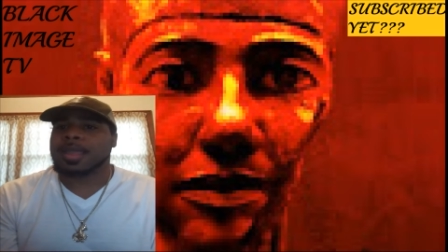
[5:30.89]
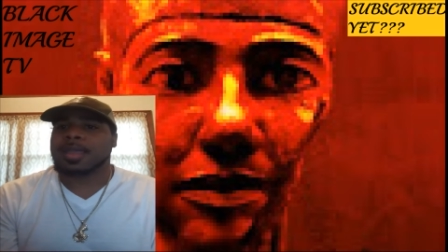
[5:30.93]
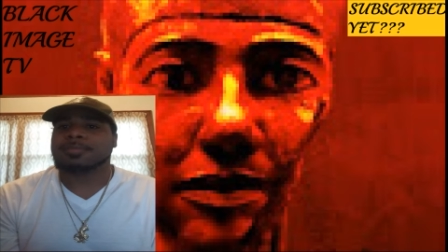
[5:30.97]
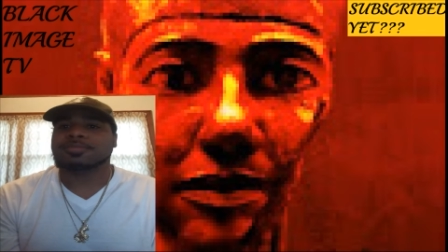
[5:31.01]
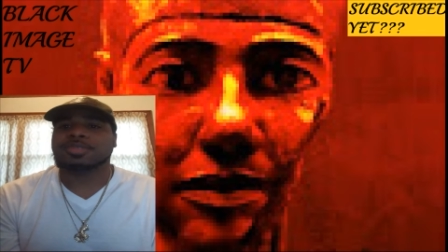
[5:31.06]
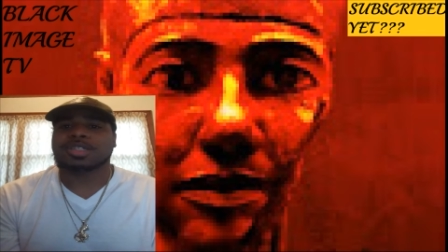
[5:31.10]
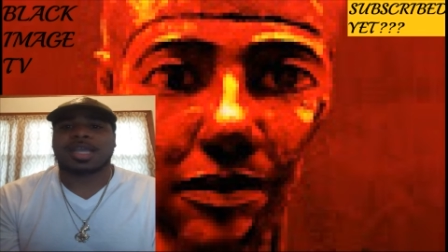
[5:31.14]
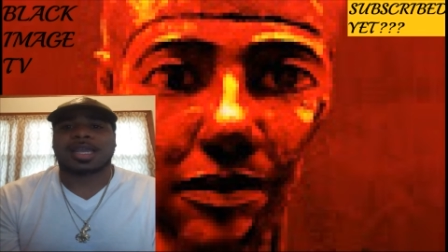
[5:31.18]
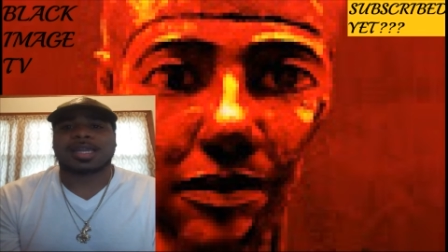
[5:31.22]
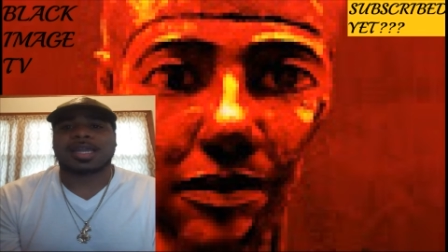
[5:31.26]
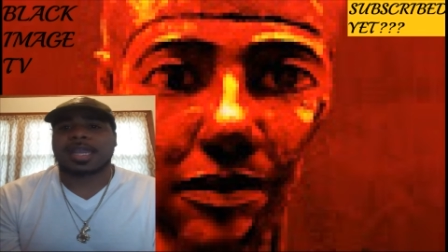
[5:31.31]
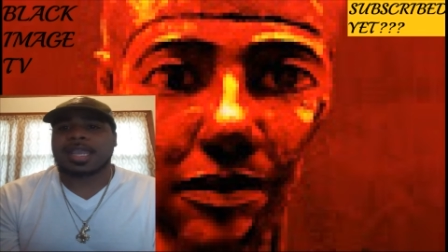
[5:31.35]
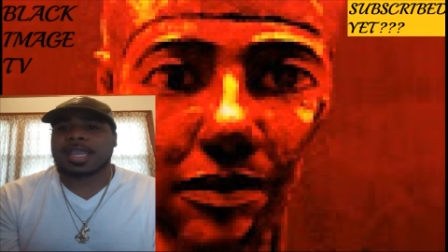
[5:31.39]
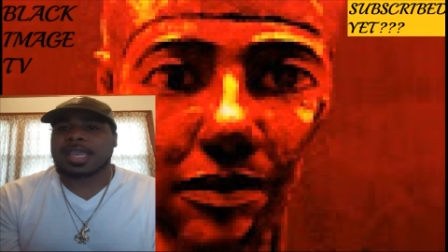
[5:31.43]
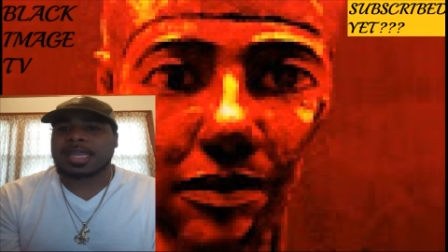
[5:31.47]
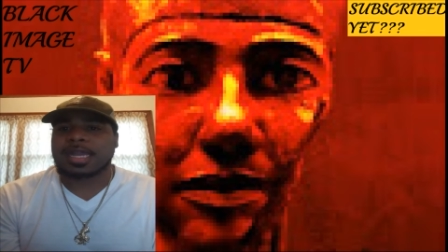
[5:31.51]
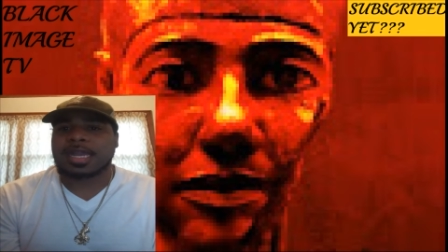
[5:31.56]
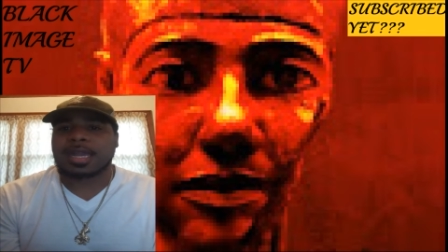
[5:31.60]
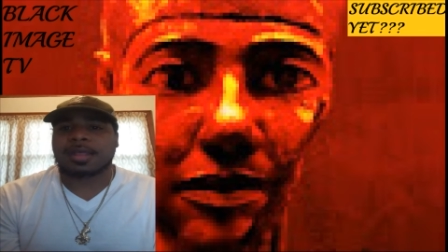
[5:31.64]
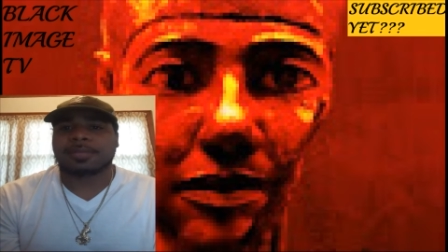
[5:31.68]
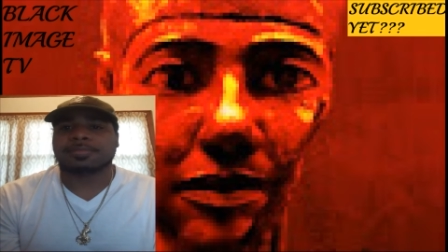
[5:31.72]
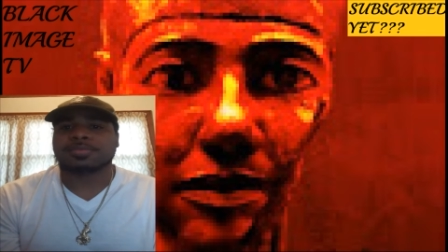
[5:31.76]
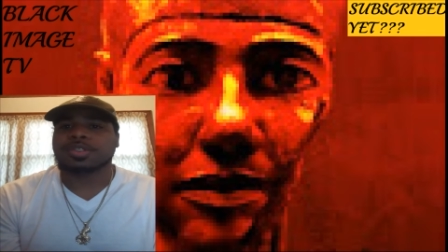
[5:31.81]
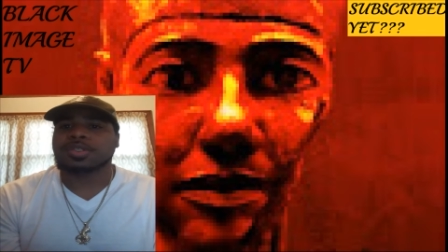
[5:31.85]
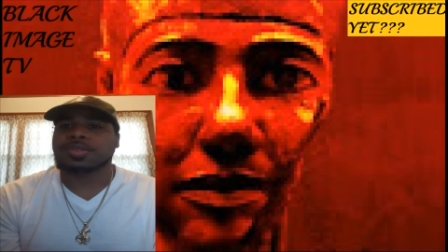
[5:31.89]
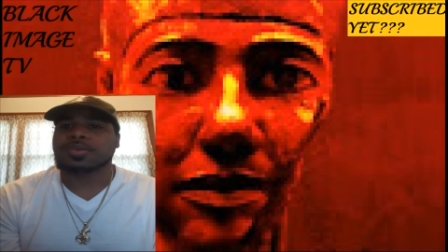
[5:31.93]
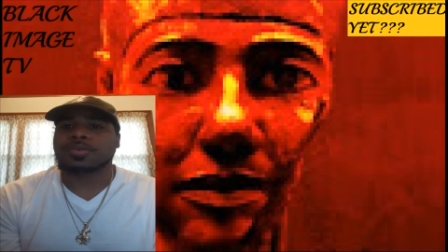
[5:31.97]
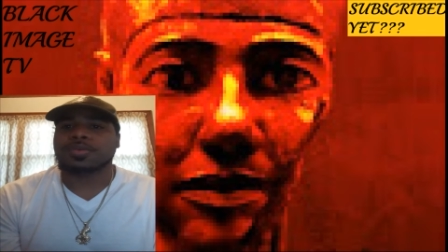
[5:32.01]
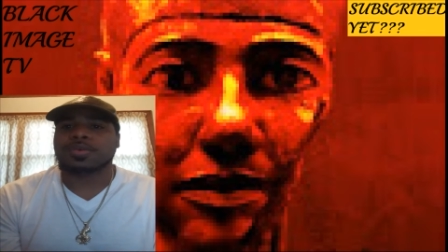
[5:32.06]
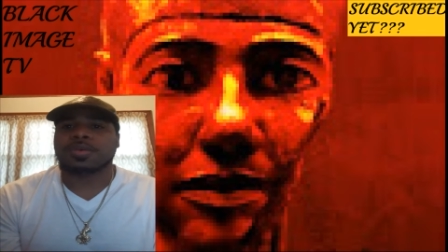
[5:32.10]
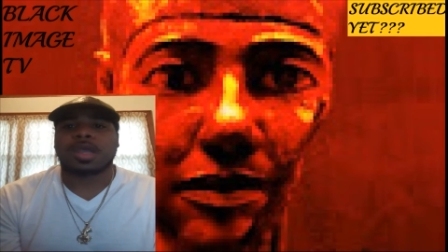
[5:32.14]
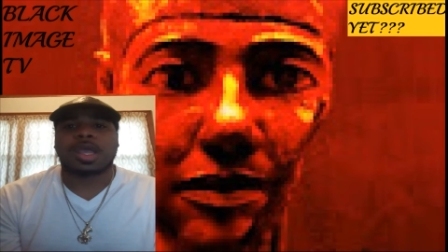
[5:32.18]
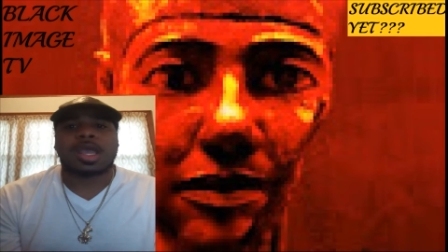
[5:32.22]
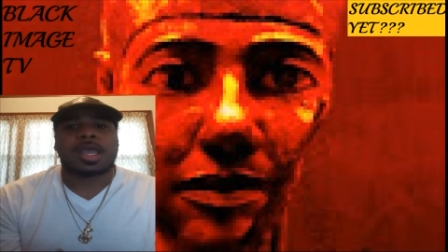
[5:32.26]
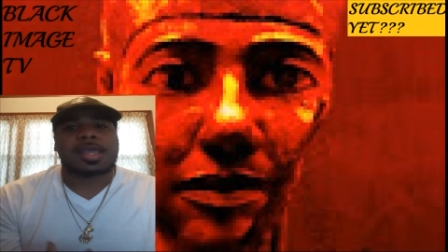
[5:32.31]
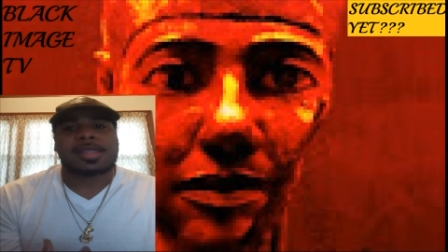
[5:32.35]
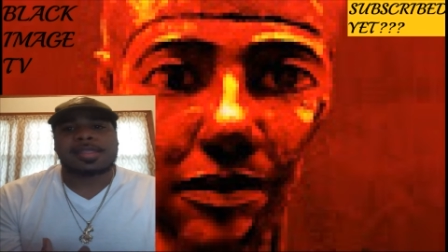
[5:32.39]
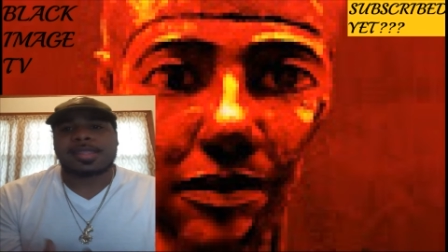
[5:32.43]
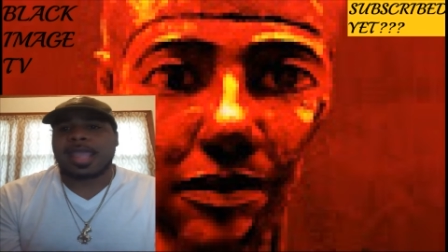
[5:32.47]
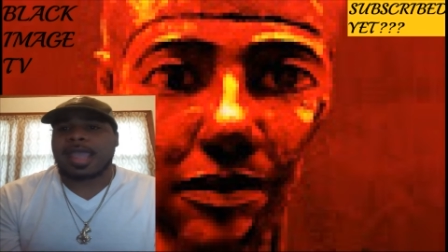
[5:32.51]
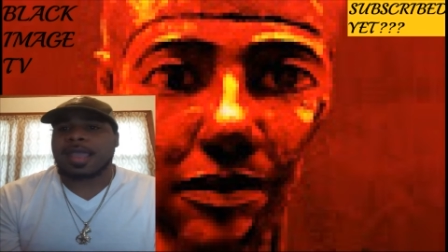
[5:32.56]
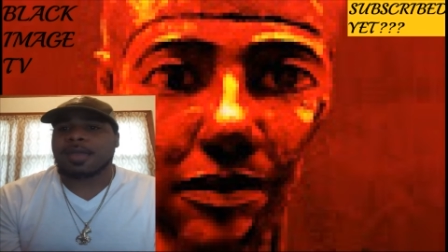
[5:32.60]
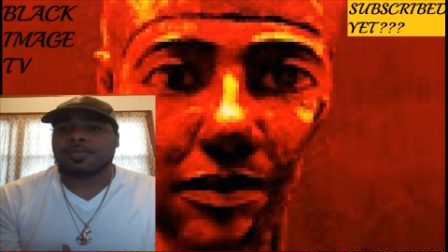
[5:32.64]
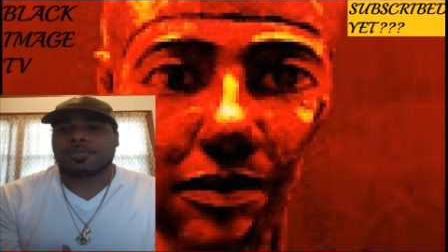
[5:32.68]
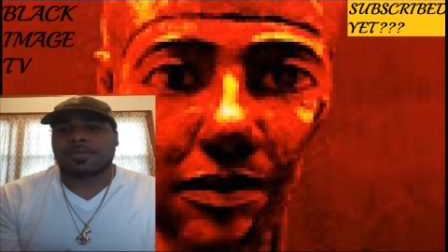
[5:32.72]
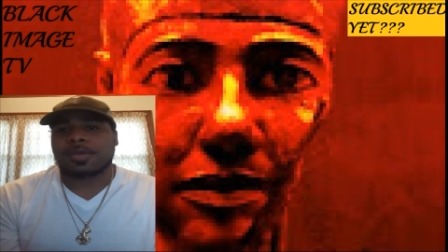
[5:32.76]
I'm trying to hit up to that